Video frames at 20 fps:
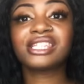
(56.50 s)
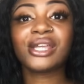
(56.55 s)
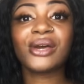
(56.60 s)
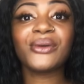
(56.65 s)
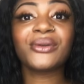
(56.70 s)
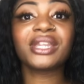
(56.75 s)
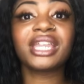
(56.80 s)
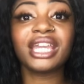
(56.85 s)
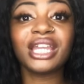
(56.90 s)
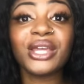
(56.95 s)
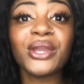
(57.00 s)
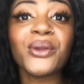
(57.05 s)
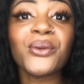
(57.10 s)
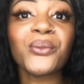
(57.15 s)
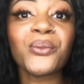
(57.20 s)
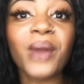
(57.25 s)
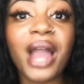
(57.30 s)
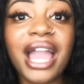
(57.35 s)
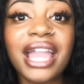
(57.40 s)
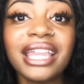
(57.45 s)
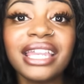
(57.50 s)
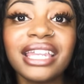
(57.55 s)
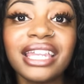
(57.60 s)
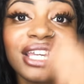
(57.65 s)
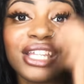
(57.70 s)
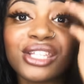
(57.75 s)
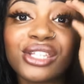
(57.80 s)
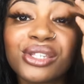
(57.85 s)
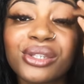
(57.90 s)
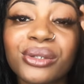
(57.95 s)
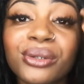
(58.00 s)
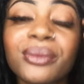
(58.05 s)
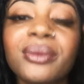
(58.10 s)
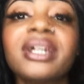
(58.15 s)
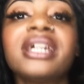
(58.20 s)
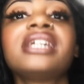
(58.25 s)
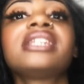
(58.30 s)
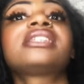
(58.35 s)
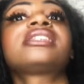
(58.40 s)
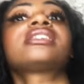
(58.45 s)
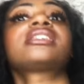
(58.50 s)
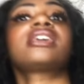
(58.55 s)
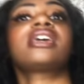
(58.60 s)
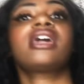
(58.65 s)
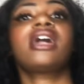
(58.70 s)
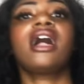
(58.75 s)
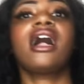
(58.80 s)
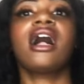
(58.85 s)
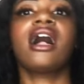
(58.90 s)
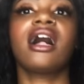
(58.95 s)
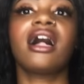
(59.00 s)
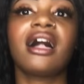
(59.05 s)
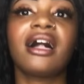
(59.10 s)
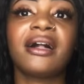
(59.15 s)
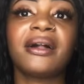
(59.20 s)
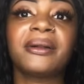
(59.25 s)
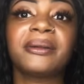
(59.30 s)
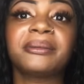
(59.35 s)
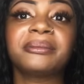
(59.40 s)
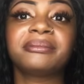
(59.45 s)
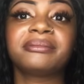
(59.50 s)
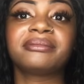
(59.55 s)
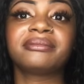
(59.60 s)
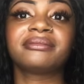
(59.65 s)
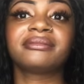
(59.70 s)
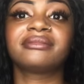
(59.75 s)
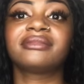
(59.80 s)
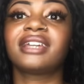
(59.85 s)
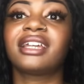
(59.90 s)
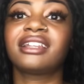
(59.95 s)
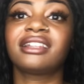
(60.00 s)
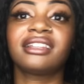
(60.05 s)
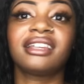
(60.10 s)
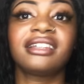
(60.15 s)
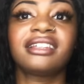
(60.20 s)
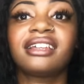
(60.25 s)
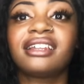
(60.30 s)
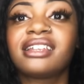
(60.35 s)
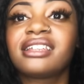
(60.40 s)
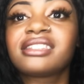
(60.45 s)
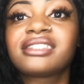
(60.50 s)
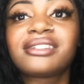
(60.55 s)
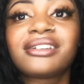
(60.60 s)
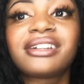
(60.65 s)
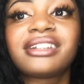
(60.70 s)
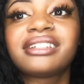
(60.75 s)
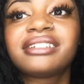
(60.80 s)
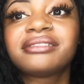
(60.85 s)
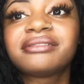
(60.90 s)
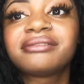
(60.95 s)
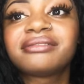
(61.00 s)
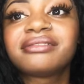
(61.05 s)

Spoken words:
so getting right into it. I didn't like how that started.